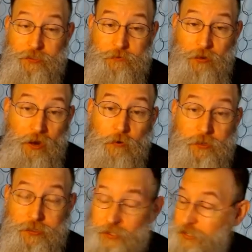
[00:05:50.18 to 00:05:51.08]

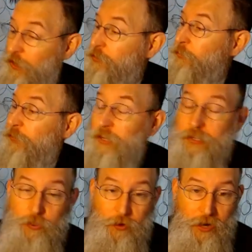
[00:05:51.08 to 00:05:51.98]
always really
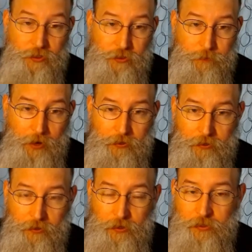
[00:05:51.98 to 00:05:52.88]
enjoy Ice Cream Man.
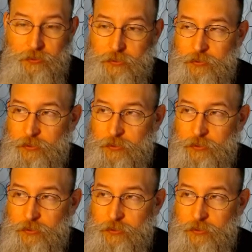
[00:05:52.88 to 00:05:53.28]
It's